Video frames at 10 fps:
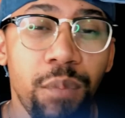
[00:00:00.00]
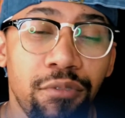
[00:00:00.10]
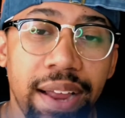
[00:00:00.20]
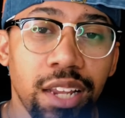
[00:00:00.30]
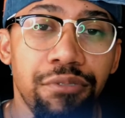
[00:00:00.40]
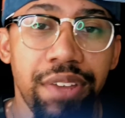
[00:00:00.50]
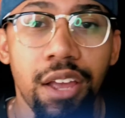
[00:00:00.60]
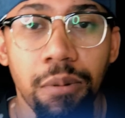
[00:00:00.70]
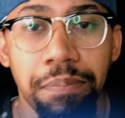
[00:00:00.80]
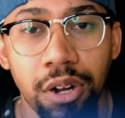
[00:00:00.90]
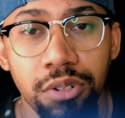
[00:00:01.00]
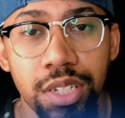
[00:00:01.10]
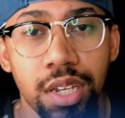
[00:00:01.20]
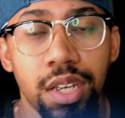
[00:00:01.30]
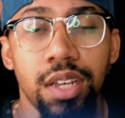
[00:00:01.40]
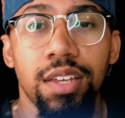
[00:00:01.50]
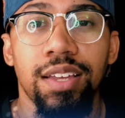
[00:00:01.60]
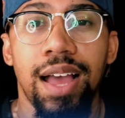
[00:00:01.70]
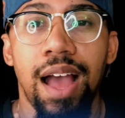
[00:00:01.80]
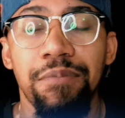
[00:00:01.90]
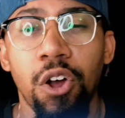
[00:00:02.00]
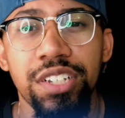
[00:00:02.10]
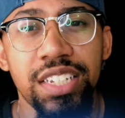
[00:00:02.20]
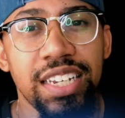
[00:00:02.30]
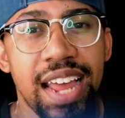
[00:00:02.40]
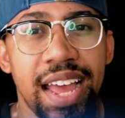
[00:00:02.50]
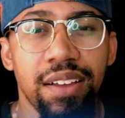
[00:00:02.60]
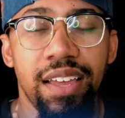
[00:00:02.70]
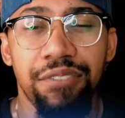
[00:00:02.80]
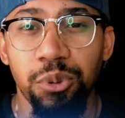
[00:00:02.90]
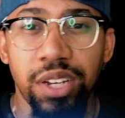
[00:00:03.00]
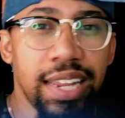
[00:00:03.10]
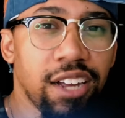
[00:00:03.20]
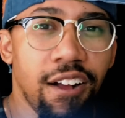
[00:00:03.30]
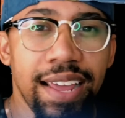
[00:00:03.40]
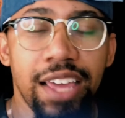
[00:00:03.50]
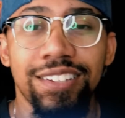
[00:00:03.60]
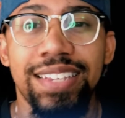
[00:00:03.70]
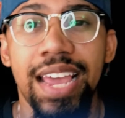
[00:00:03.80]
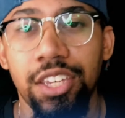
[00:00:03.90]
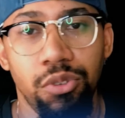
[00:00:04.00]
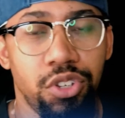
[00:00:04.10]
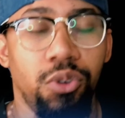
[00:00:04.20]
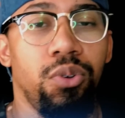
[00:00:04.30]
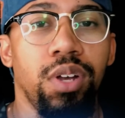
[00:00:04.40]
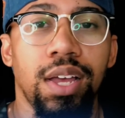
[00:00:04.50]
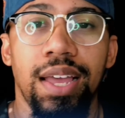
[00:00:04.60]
with regular video posts, I'm noticing that if you click on it, it'll take you to